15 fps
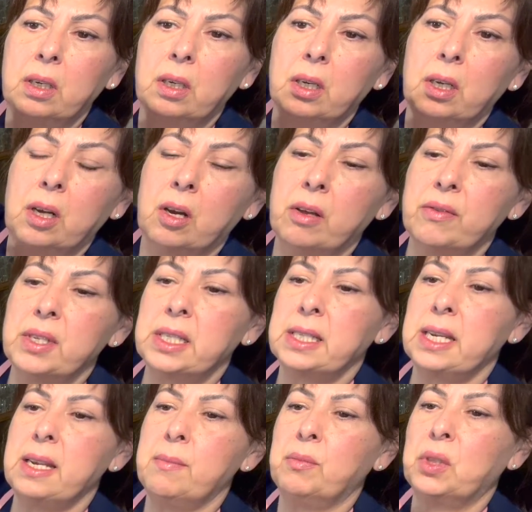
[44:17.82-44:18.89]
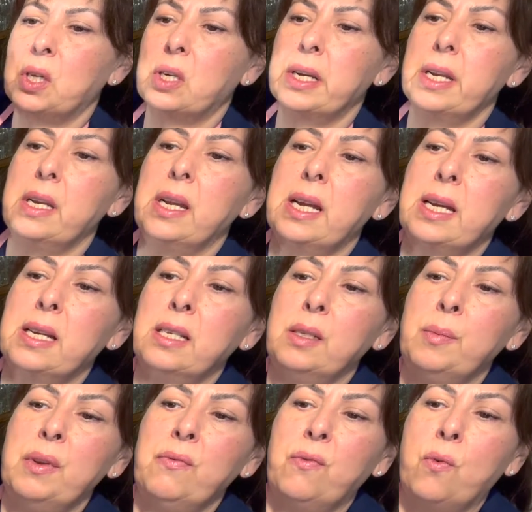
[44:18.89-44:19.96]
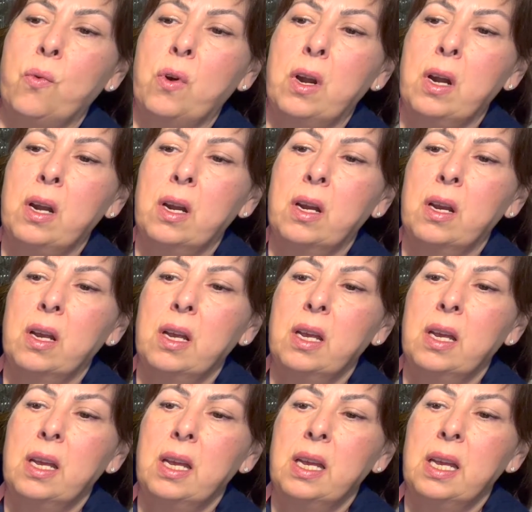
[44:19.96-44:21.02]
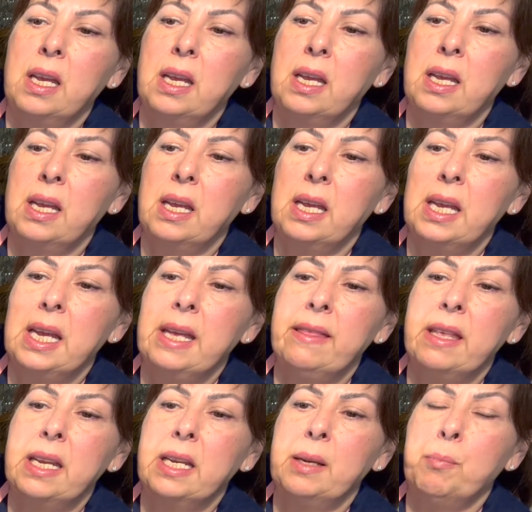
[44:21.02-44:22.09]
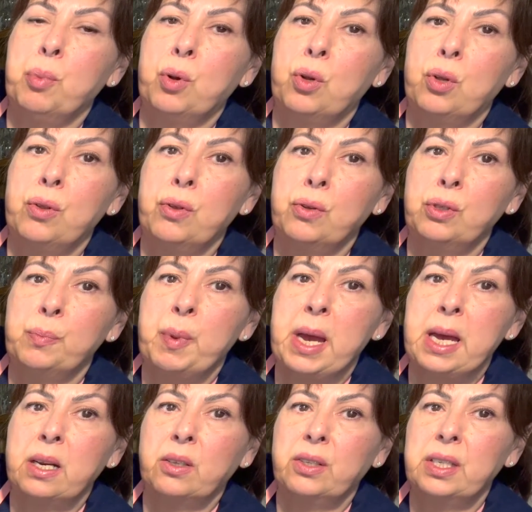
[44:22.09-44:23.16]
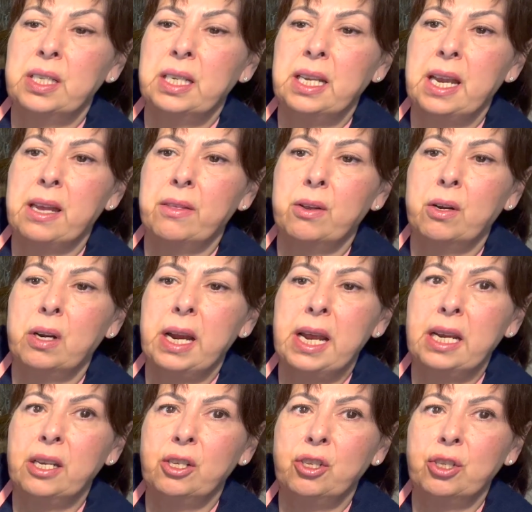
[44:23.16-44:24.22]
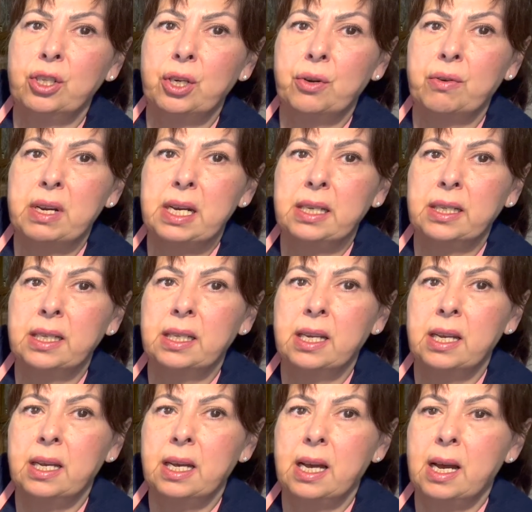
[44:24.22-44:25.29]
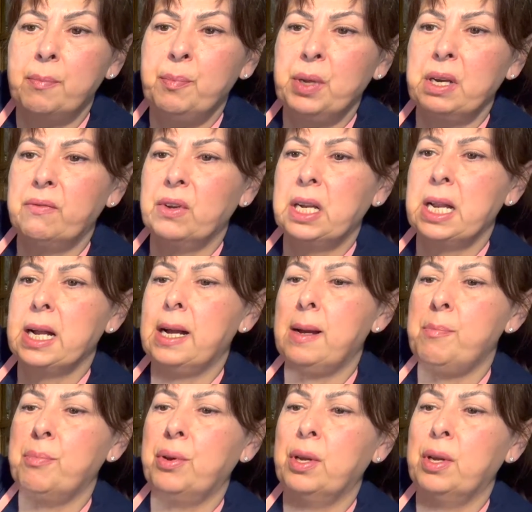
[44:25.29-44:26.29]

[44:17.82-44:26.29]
on the same line as before, and then I pull those petals together, and it just creates a bit of a cup.